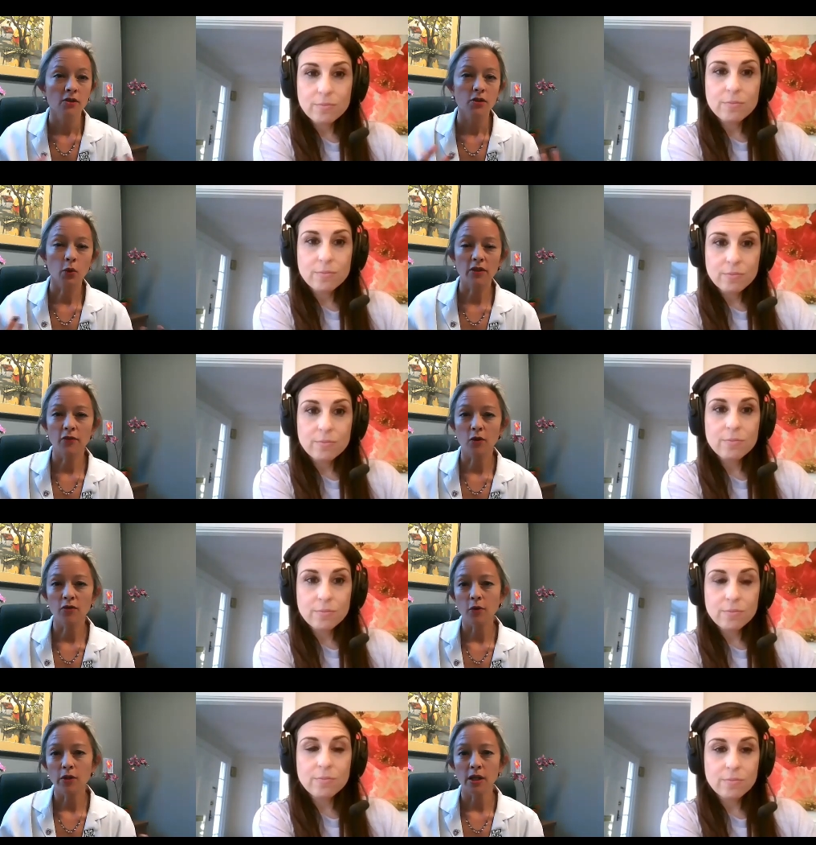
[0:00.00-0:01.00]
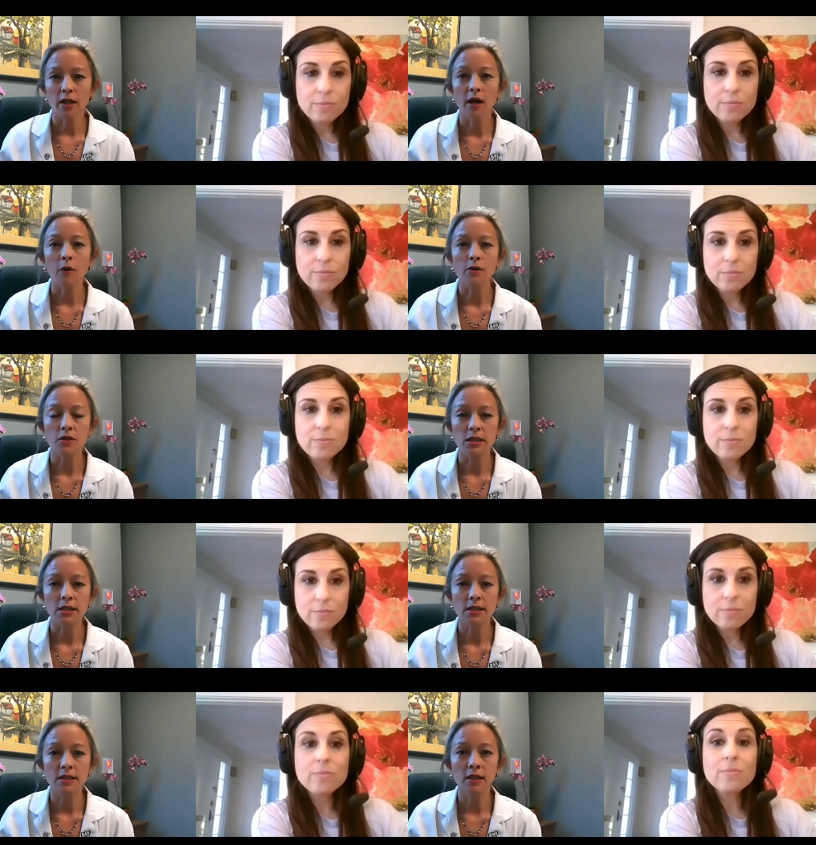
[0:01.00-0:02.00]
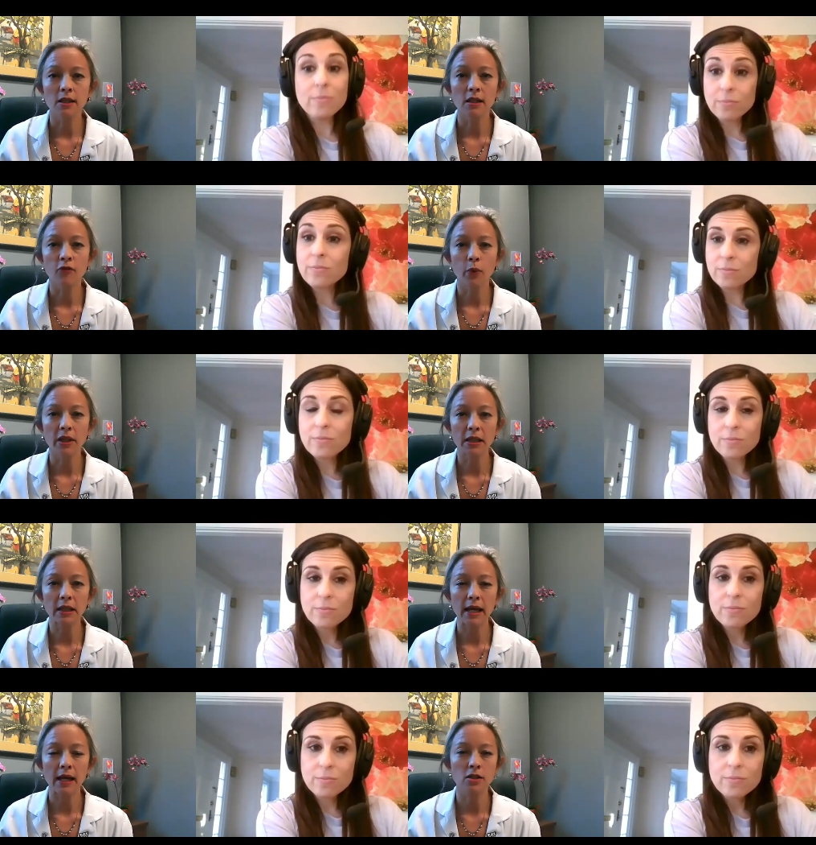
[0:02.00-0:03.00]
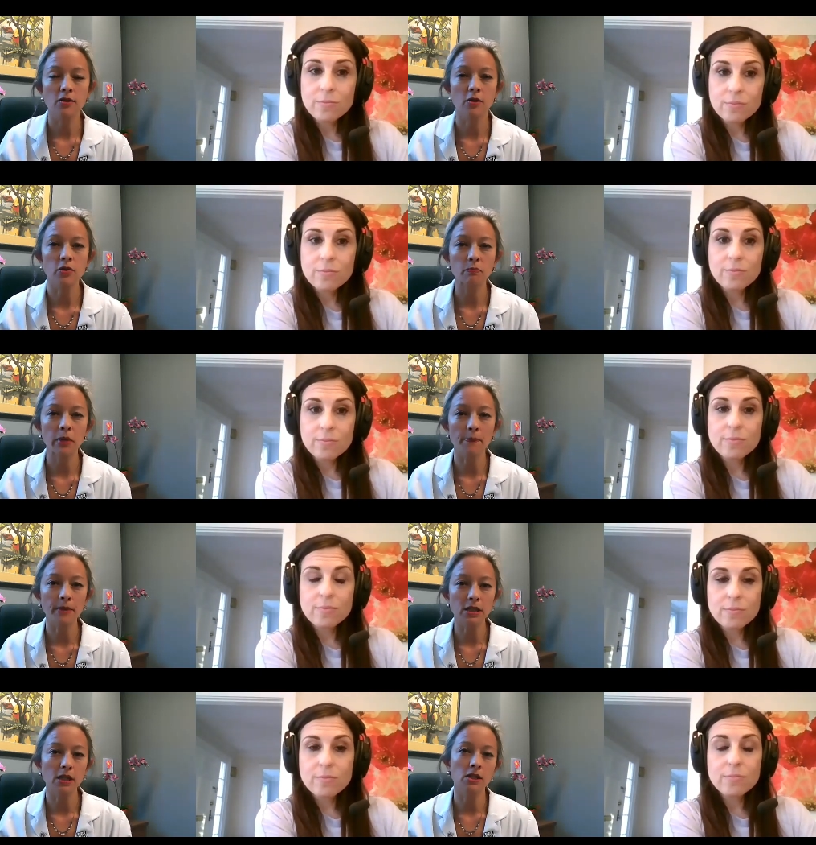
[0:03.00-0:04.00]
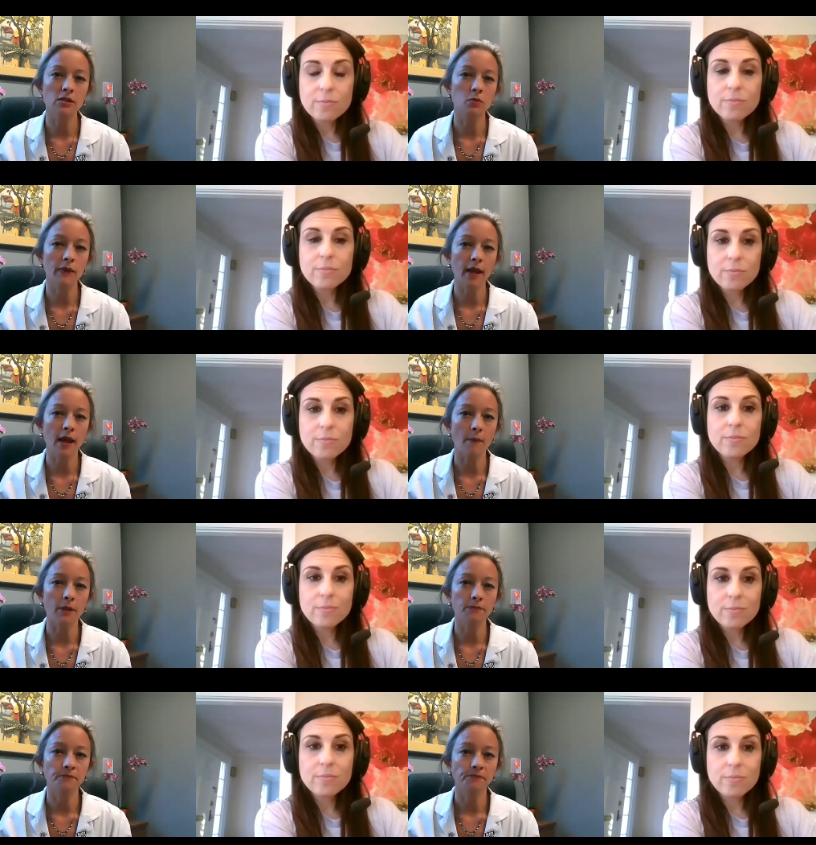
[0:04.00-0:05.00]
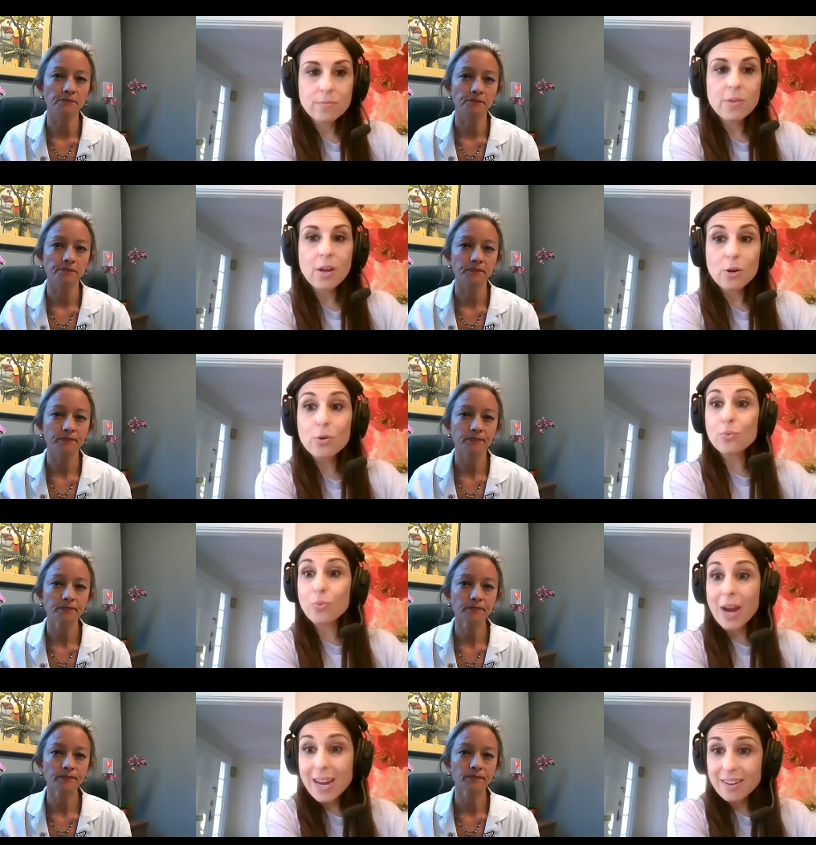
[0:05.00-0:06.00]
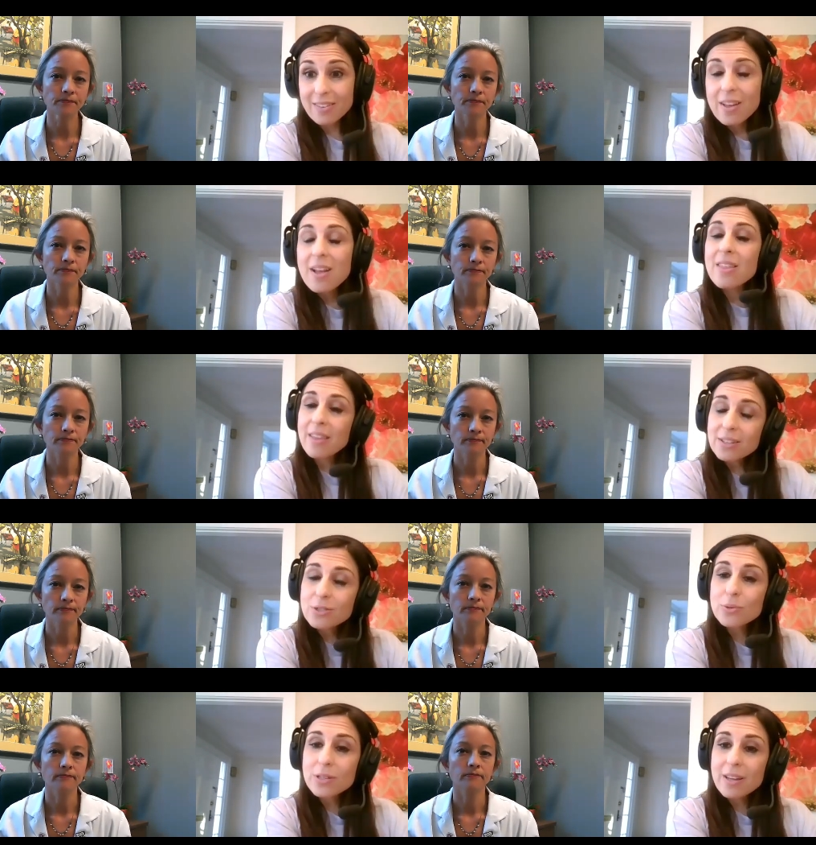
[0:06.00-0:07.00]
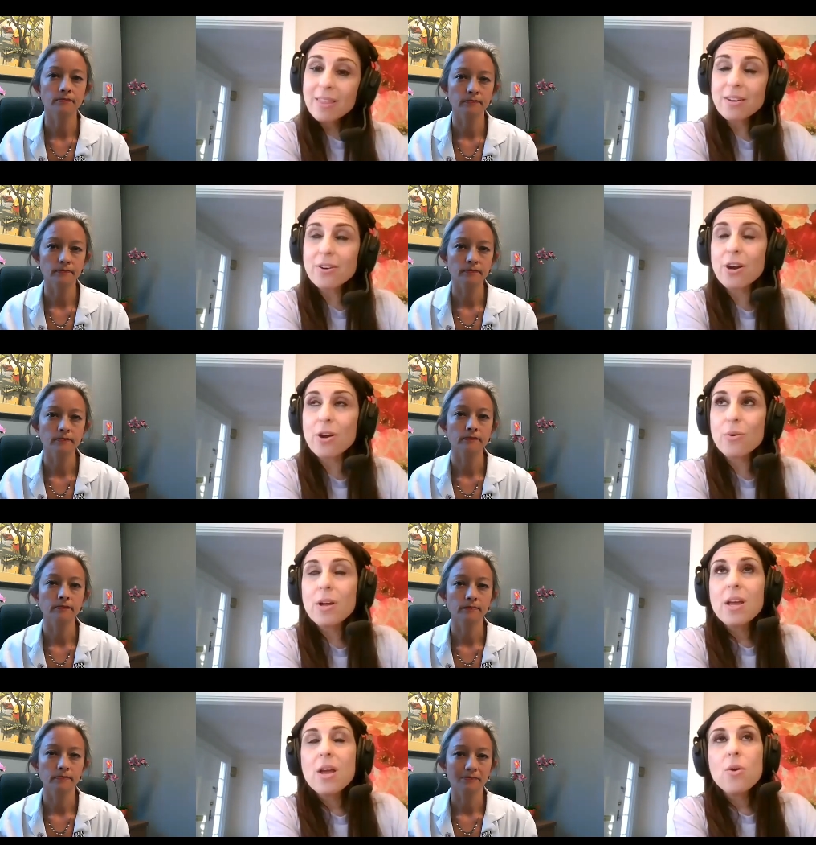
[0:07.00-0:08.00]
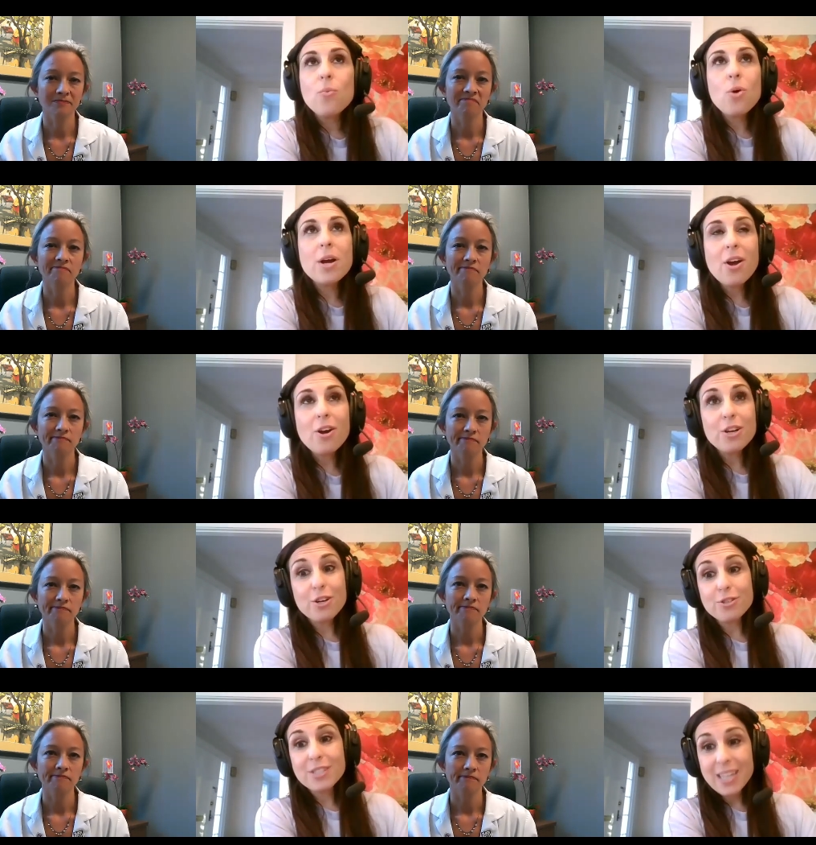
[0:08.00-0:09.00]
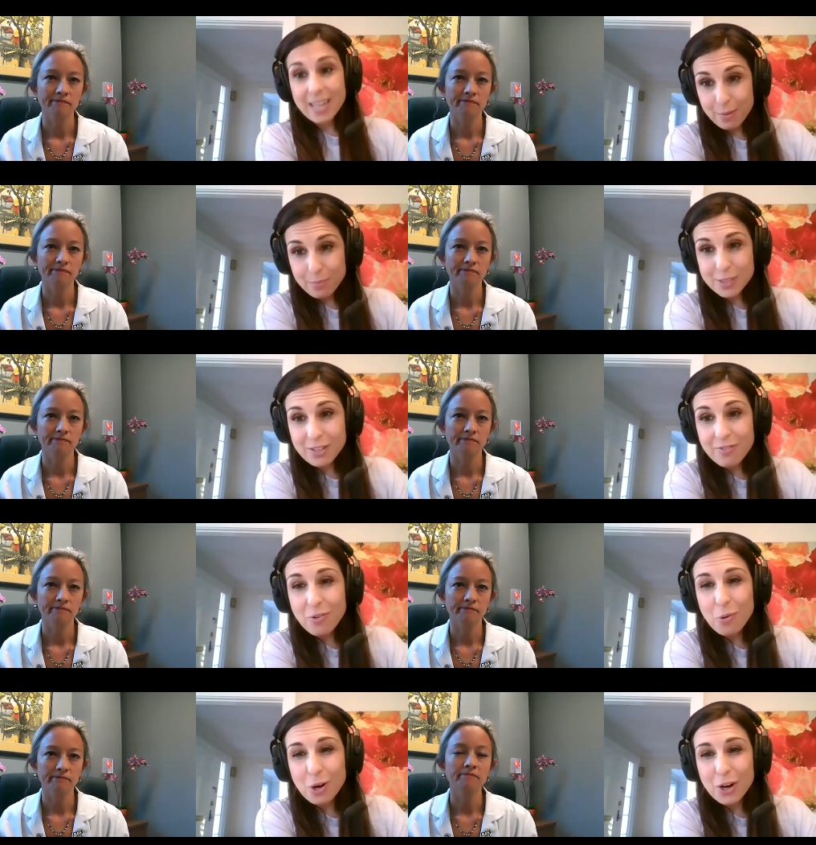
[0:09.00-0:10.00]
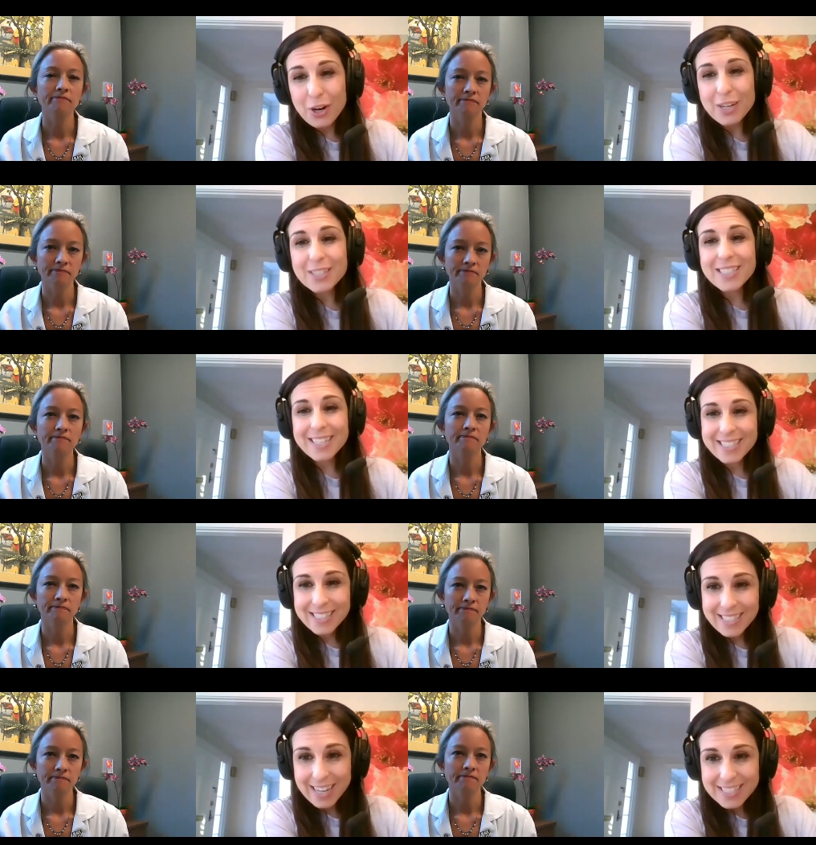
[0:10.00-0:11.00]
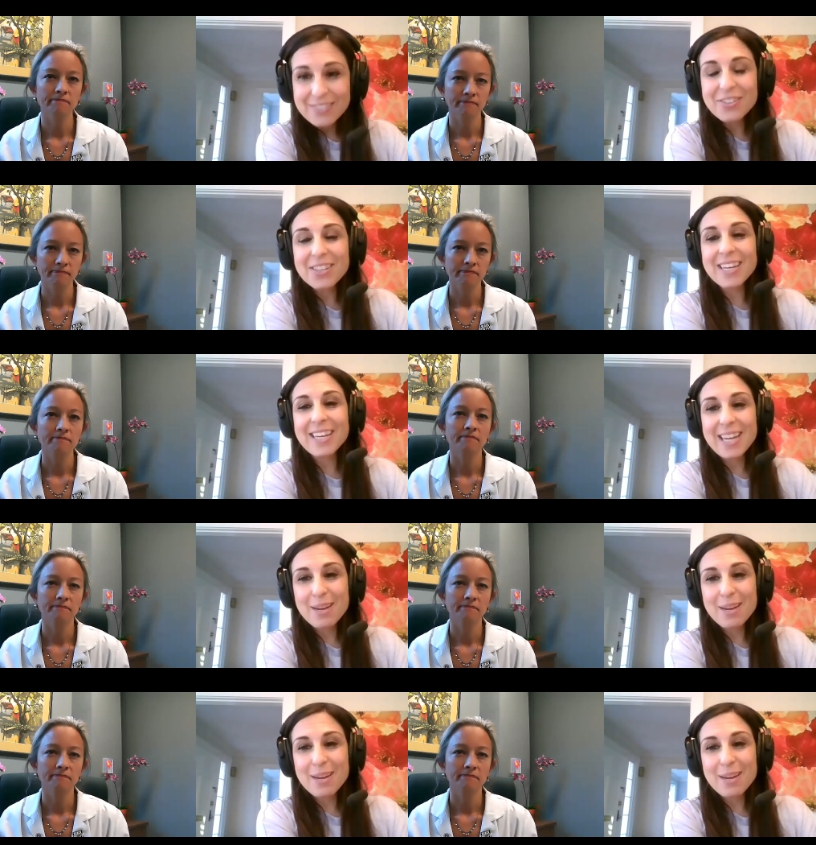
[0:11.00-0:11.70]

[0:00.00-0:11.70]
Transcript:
Speaker 1: 24, 48 hours to see if we can catch those palpitations when they happen.
Speaker 2: Great. That's really thorough. What are your tips for successfully